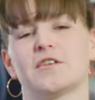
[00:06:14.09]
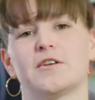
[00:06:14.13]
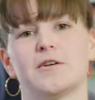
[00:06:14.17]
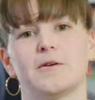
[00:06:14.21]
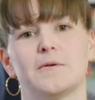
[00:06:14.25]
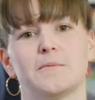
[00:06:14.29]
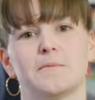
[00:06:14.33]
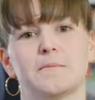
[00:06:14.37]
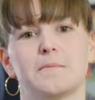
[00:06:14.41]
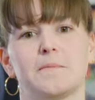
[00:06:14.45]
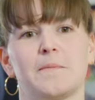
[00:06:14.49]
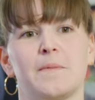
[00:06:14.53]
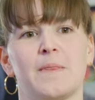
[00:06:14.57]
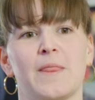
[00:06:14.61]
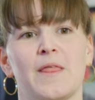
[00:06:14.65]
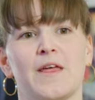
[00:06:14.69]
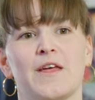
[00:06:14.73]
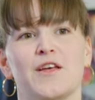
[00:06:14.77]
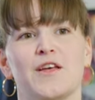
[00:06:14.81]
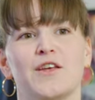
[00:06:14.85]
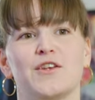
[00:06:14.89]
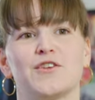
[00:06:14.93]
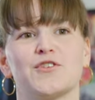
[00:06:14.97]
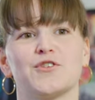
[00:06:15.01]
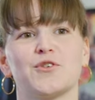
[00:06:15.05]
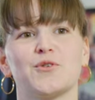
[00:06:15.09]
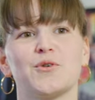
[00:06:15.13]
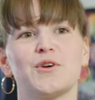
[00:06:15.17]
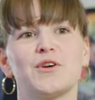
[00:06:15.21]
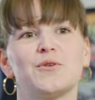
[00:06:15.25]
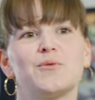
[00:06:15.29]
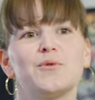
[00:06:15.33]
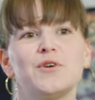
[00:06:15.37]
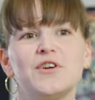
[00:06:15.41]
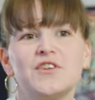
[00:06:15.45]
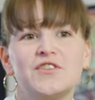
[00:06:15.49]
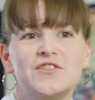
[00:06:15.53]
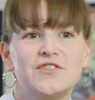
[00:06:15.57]
Um, so it
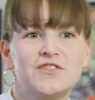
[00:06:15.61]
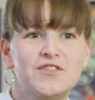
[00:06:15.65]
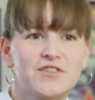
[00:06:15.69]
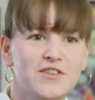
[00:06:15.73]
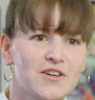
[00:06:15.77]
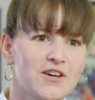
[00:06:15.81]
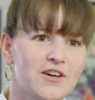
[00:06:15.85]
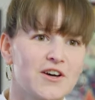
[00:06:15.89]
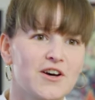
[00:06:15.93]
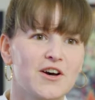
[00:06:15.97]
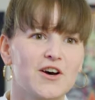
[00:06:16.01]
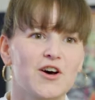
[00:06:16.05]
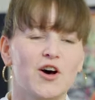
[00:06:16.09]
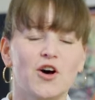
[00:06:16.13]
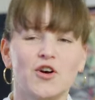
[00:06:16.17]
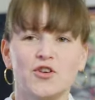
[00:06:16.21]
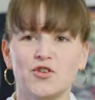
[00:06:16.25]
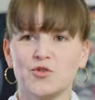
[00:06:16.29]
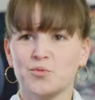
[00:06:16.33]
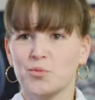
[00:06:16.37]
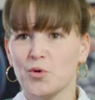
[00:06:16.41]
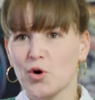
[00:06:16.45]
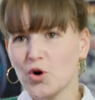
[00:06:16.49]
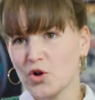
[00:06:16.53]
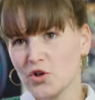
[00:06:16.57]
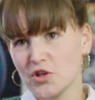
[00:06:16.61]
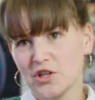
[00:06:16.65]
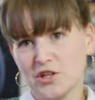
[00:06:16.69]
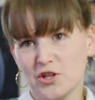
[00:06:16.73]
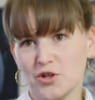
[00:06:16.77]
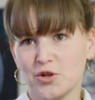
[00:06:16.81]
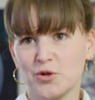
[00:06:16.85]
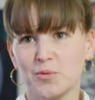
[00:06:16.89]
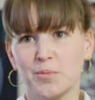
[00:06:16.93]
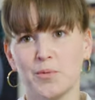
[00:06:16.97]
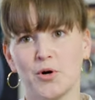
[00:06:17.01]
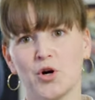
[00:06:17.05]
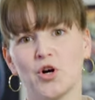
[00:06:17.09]
was uh, a small
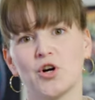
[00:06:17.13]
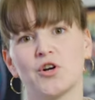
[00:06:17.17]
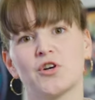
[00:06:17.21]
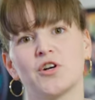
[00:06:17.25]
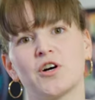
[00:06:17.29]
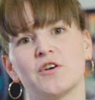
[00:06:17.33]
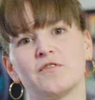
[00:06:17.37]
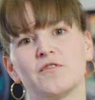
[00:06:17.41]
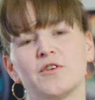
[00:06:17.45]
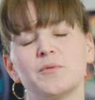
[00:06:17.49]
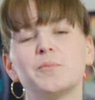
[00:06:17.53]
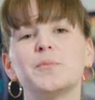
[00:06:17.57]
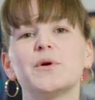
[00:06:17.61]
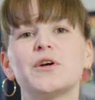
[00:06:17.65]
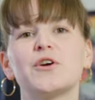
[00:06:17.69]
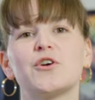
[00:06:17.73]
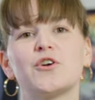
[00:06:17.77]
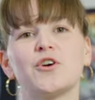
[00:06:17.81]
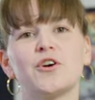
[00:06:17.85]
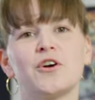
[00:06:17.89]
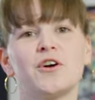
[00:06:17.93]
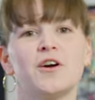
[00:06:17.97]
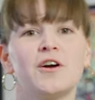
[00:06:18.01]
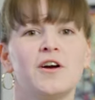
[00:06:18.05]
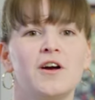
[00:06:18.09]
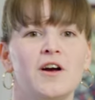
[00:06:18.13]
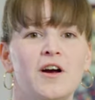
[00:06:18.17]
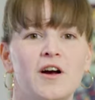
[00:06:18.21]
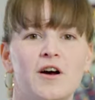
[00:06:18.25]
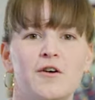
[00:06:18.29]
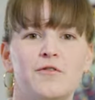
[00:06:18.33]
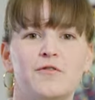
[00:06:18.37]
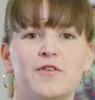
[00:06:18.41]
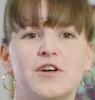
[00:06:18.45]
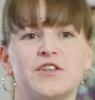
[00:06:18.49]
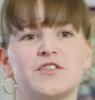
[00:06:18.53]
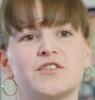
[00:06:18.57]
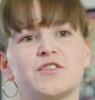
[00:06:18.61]
little part of a bigger
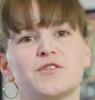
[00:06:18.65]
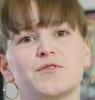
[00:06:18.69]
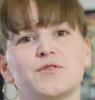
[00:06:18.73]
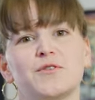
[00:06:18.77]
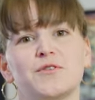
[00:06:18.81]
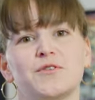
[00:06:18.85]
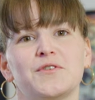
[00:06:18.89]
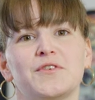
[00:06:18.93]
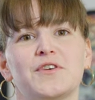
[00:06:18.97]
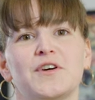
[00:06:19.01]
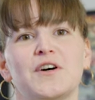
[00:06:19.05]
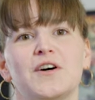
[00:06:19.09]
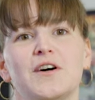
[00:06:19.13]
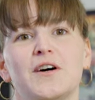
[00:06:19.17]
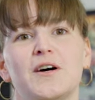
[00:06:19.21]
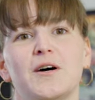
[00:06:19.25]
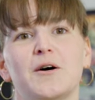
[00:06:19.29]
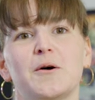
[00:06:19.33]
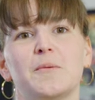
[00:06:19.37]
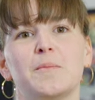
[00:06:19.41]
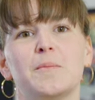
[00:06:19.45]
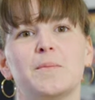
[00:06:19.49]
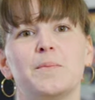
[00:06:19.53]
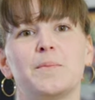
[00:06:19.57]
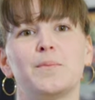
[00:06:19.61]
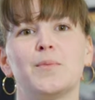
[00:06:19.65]
festival, uh,